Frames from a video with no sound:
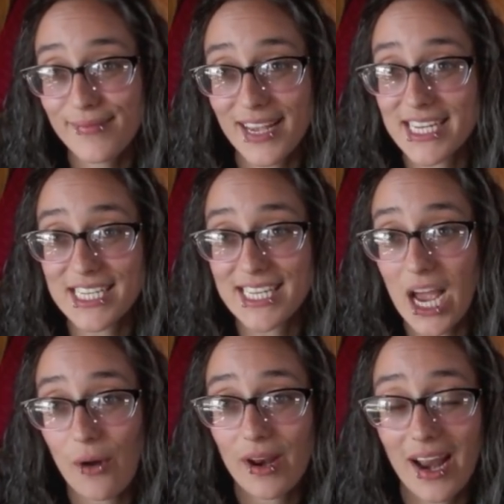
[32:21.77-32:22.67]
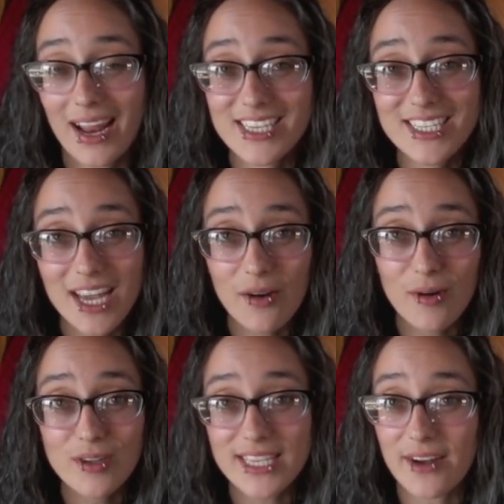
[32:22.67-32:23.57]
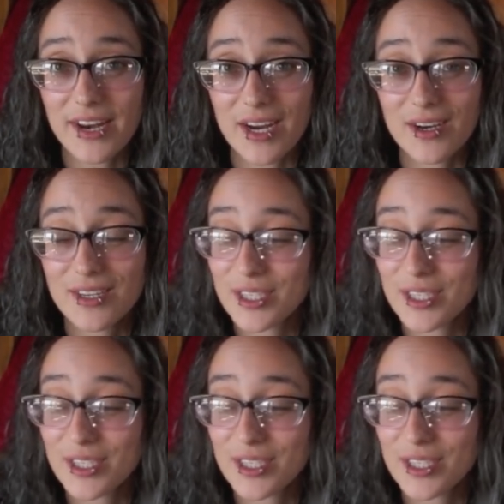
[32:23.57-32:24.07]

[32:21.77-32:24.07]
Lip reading: That's just how it rolls out here.